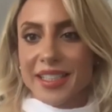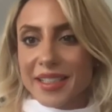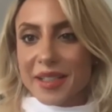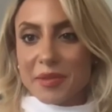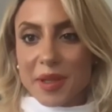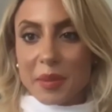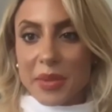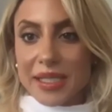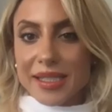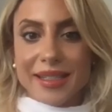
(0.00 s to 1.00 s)
if that
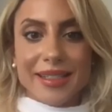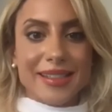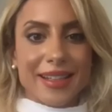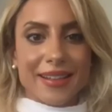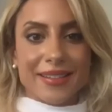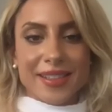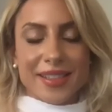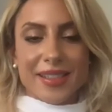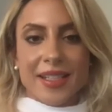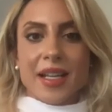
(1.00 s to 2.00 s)
makes any
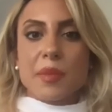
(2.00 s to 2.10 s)
sense.